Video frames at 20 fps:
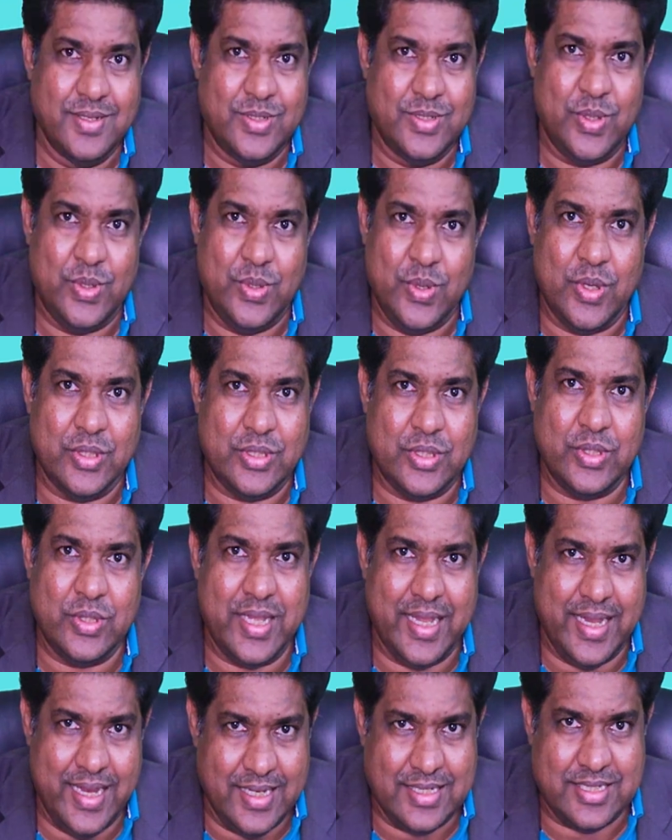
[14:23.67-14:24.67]
So go through
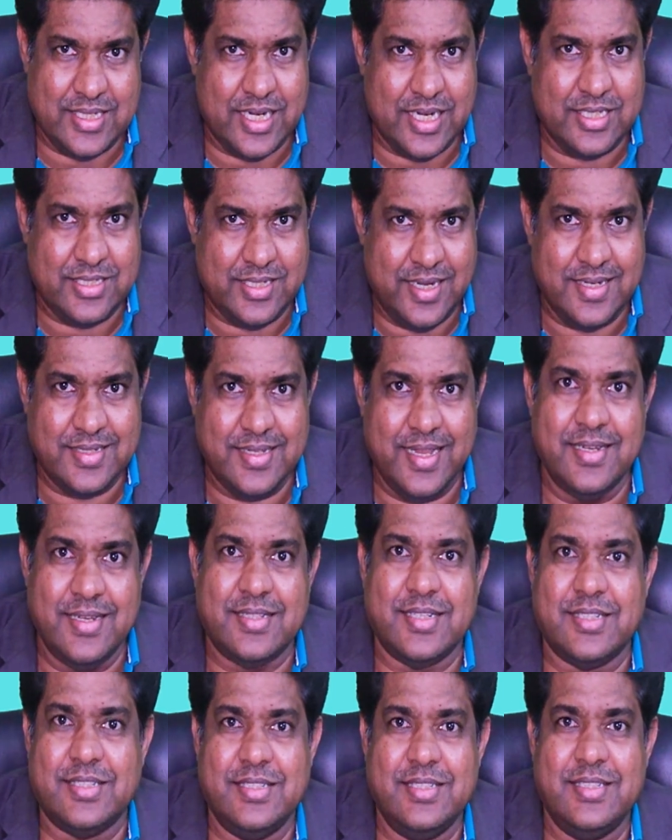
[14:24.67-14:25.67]
the instructions. The
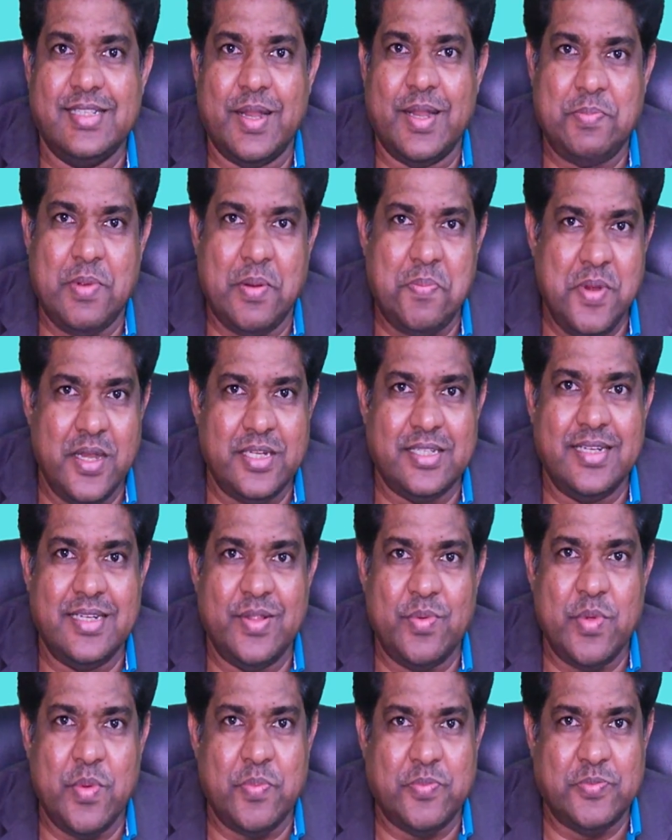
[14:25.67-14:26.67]
instructions are published in
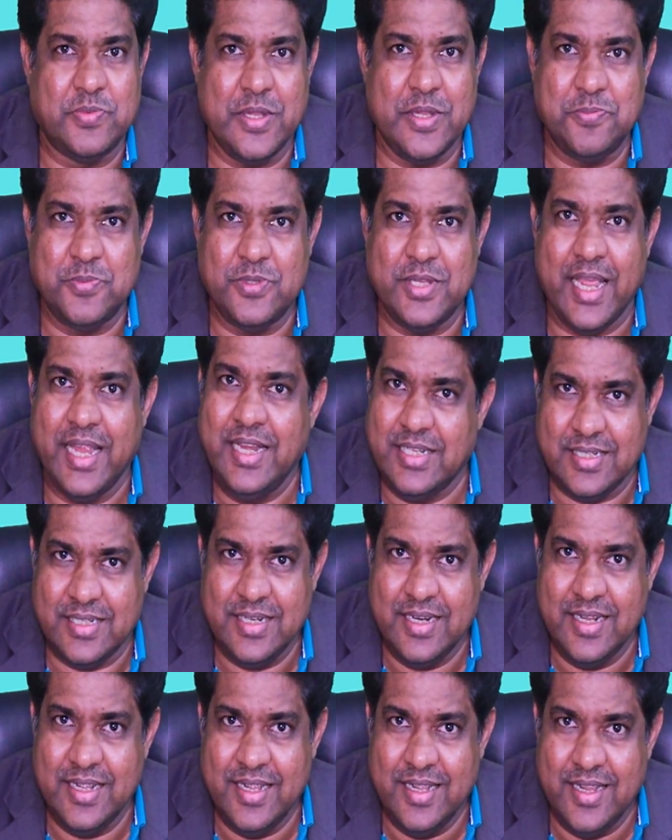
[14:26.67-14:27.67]
the website.
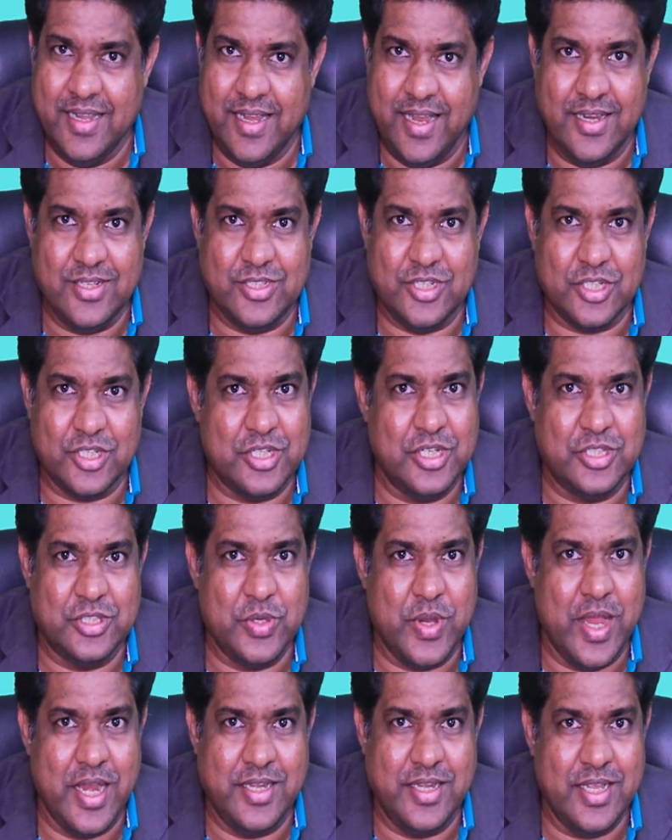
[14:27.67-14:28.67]
Instructions to
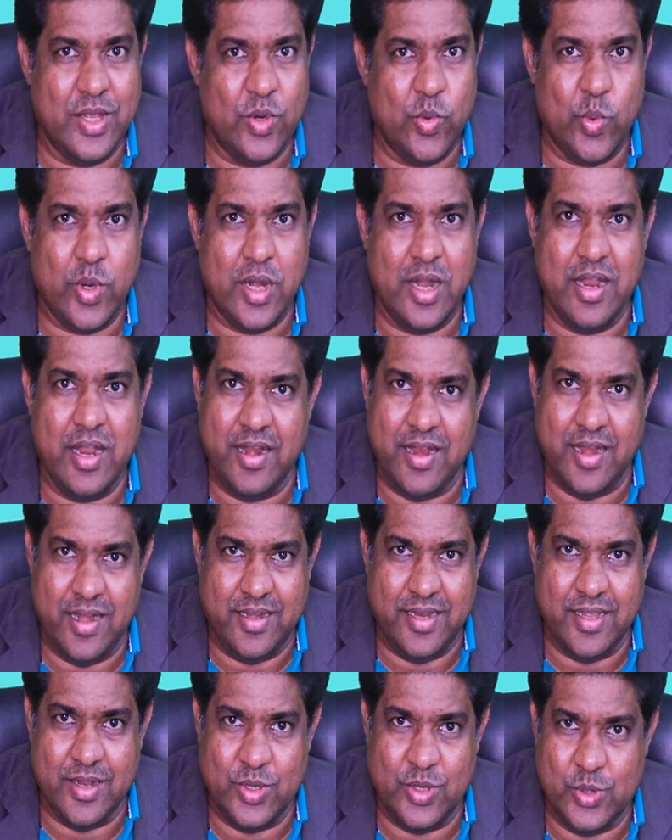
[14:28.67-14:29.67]
ITR1 and
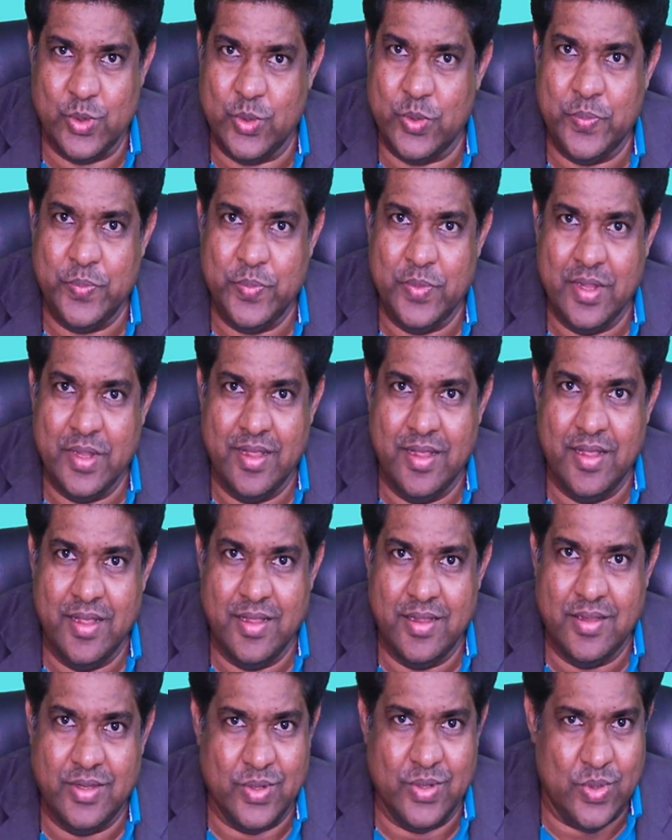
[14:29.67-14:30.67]
ITR2.
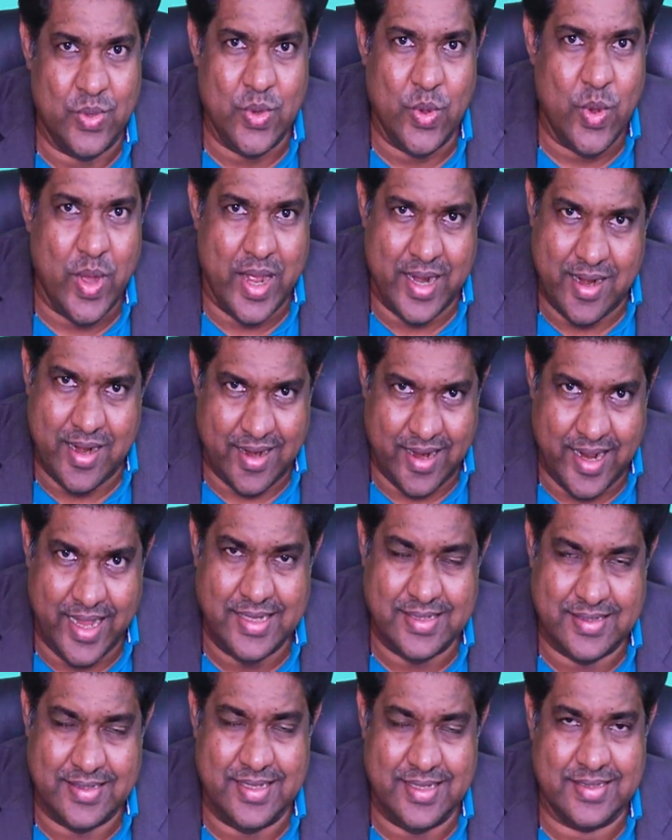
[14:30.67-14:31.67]
You go and
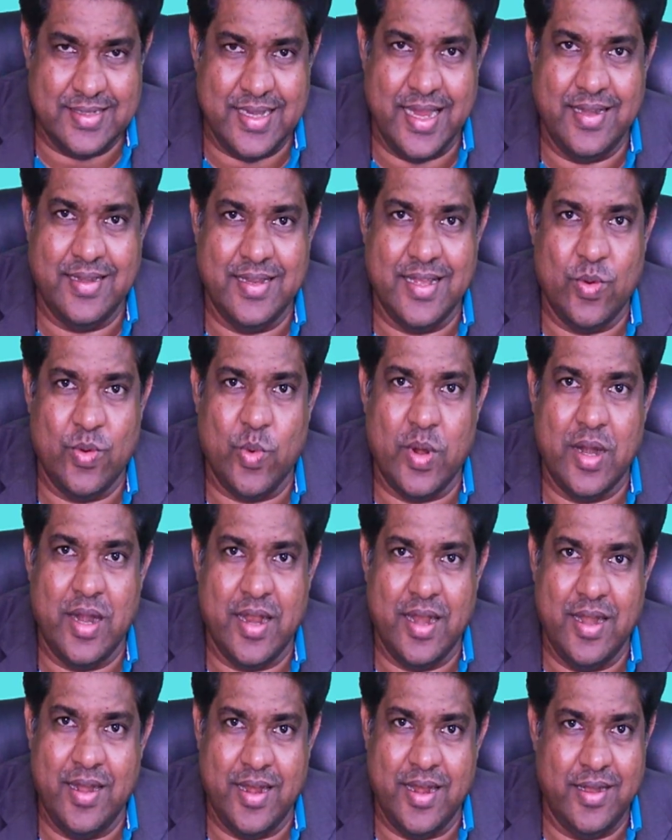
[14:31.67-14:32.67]
analyze this
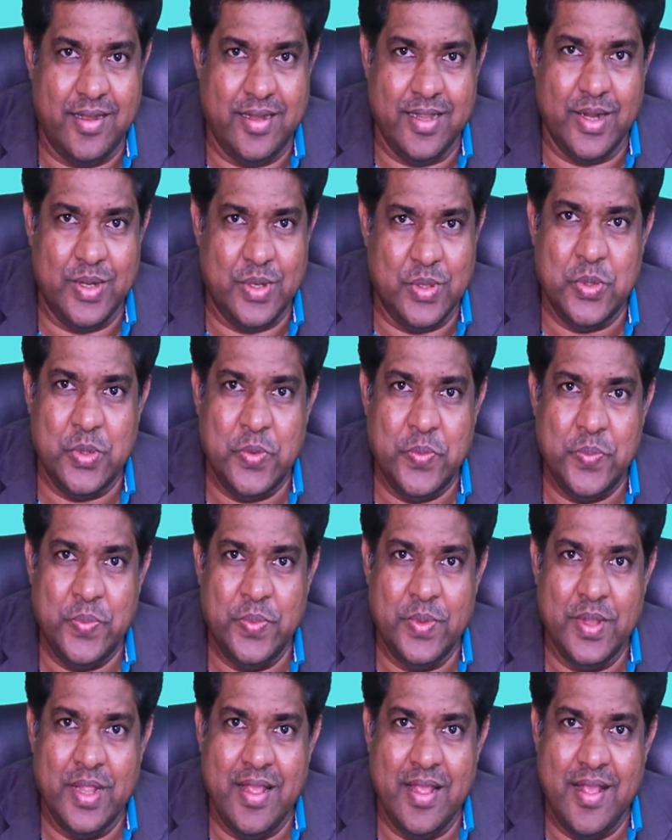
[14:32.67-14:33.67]
ITR1 and ITR2
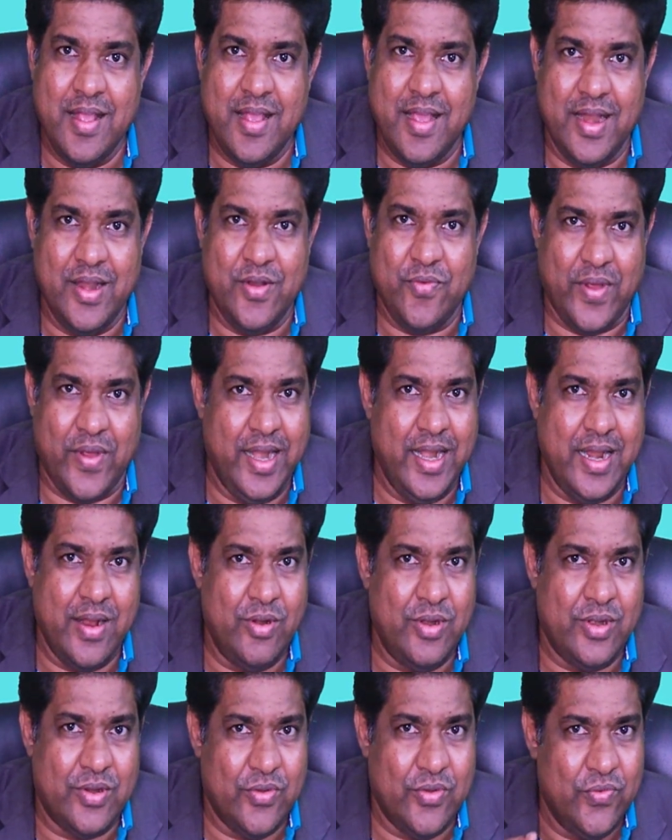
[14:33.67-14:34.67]
and find
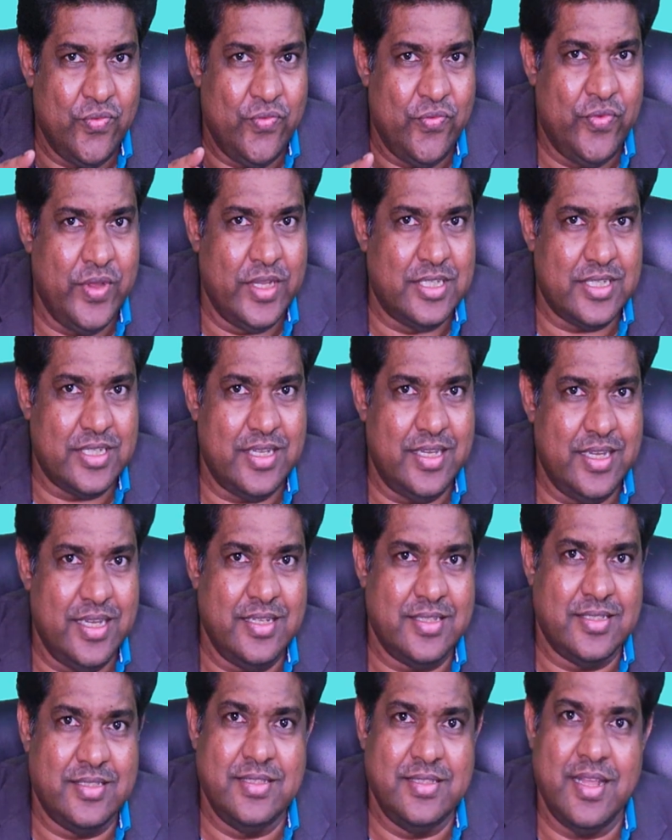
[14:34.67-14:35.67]
out which
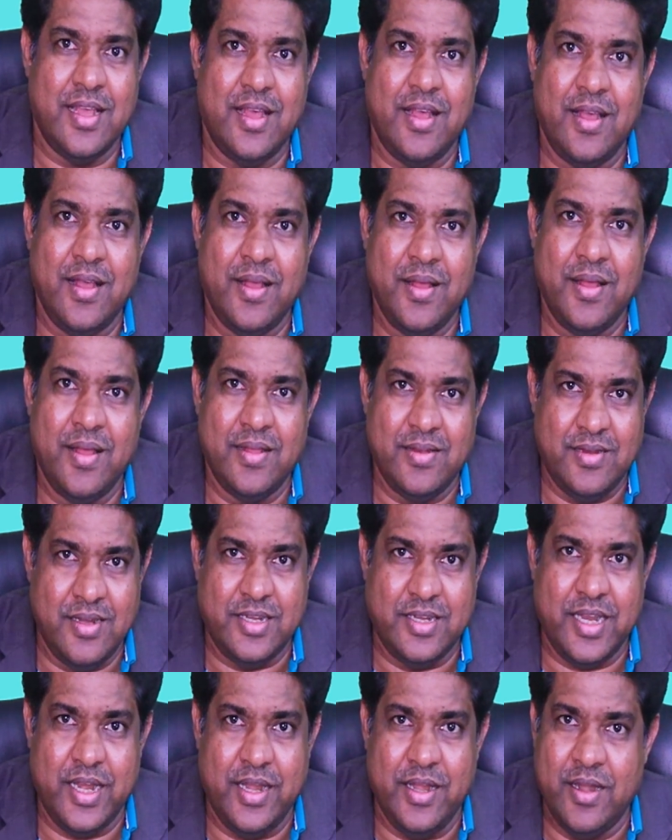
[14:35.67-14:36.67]
is the
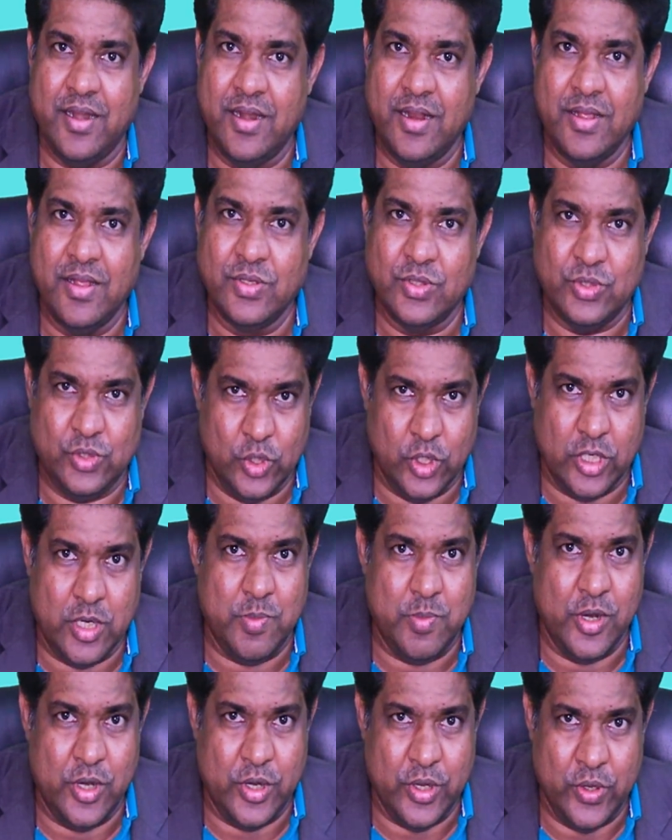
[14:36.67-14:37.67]
return
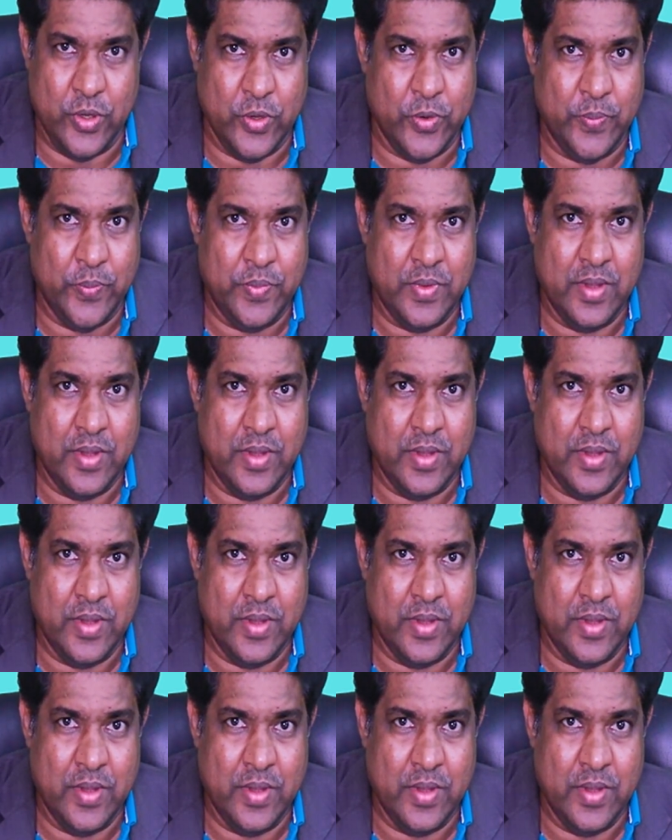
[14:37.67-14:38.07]
suitable to you.